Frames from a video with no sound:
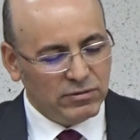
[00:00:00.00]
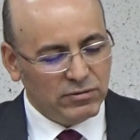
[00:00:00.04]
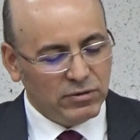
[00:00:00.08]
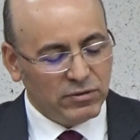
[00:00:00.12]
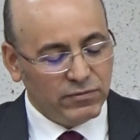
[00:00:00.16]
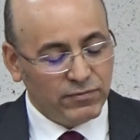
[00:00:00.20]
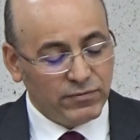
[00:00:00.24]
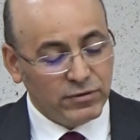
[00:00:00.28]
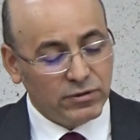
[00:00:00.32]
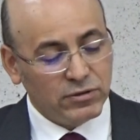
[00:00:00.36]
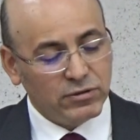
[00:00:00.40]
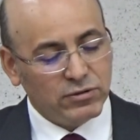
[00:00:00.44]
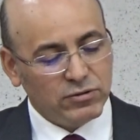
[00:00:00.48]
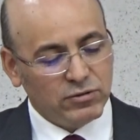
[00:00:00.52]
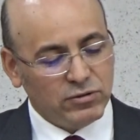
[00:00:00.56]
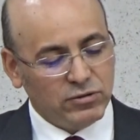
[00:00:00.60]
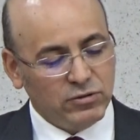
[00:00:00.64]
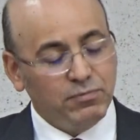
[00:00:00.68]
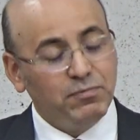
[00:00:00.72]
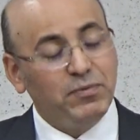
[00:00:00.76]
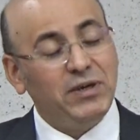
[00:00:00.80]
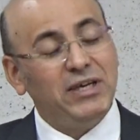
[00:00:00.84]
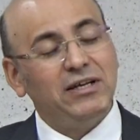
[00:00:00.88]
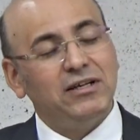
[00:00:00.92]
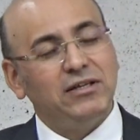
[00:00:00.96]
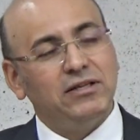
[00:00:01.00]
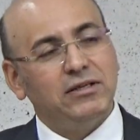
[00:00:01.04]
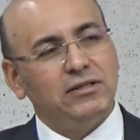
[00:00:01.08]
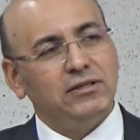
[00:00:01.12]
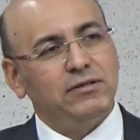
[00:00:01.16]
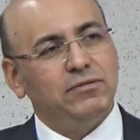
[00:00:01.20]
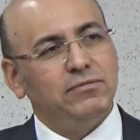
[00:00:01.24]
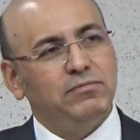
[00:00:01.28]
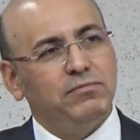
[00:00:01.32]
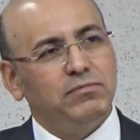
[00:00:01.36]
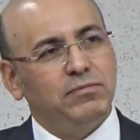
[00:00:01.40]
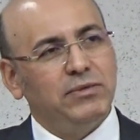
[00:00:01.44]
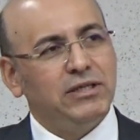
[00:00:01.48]
or for to build
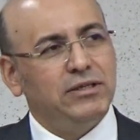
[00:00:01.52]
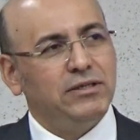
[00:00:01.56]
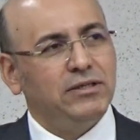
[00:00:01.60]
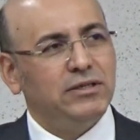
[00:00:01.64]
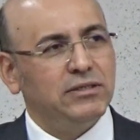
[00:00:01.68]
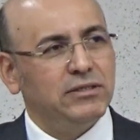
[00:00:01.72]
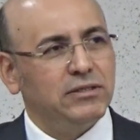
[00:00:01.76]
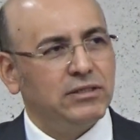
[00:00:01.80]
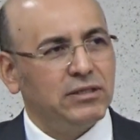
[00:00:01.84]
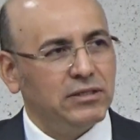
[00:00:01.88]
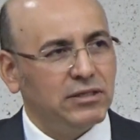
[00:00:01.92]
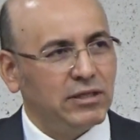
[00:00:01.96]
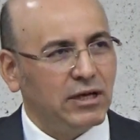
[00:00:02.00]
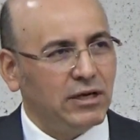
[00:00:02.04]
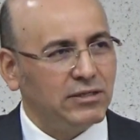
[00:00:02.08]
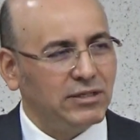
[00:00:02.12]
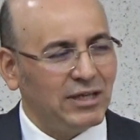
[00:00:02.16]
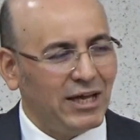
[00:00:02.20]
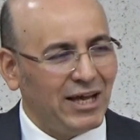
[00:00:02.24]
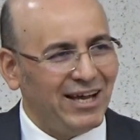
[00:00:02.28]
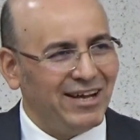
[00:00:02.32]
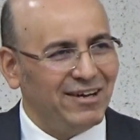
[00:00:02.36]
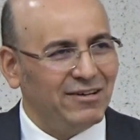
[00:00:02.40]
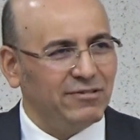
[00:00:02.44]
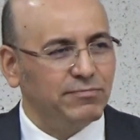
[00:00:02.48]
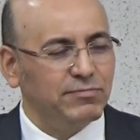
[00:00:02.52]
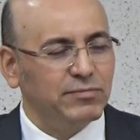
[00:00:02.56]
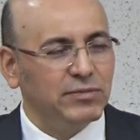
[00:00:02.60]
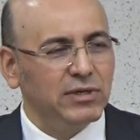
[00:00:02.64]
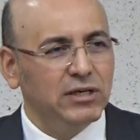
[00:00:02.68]
buildings in a town.